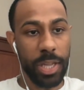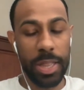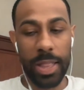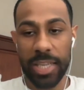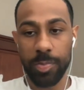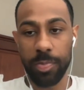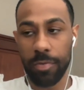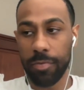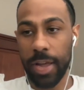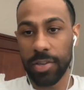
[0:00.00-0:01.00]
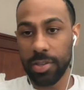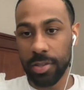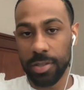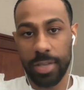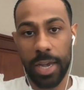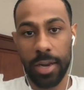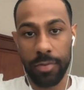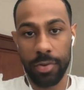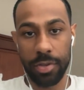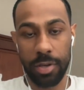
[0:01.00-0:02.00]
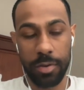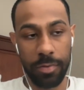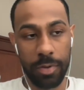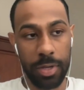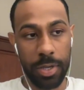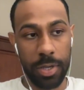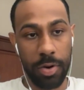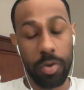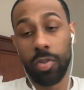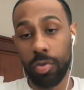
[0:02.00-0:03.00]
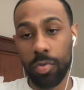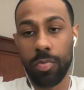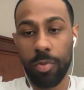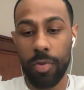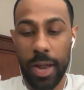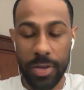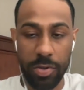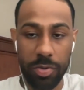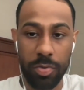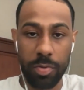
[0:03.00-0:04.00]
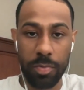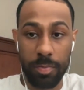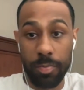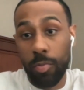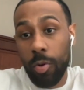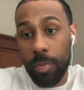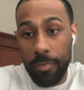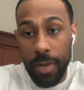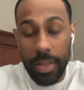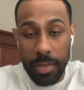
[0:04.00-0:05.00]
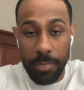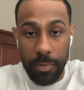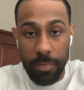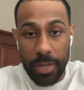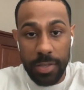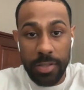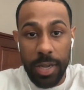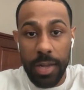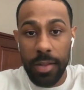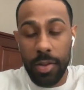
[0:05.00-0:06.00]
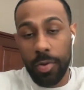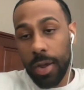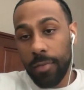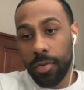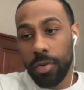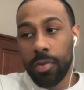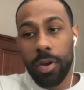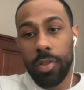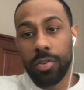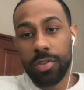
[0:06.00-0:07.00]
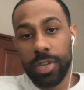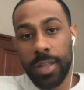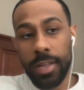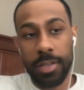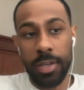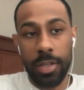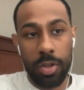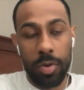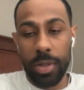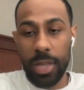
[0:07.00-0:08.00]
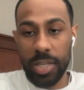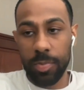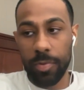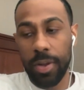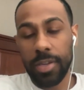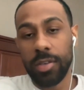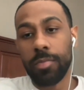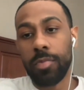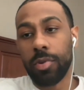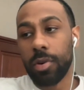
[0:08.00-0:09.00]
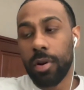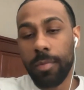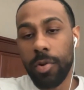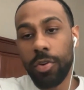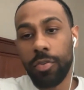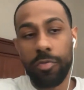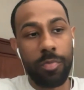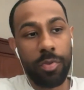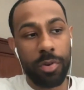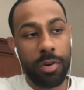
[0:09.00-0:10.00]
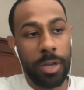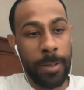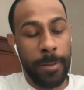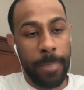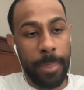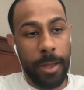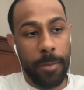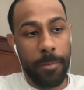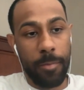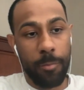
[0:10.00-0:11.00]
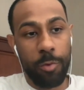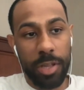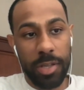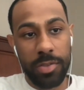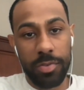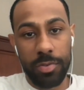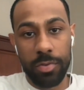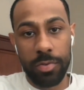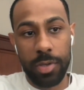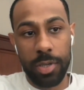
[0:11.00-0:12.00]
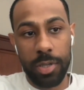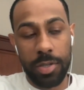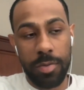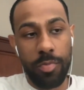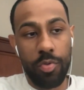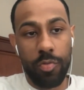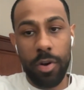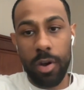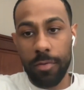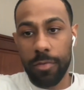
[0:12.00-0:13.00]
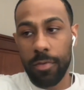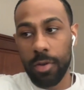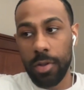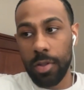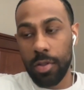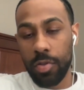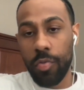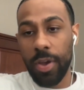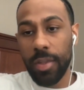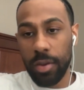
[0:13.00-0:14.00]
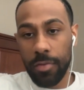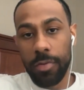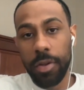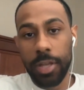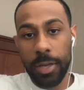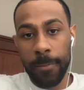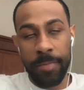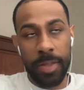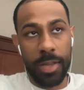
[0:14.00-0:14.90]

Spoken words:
less perfectionist side of yourself, or the more rational, more perfection side, and then you have the other side that's a little bit less perfection, more emotive, more willing to move off the way that you're feeling.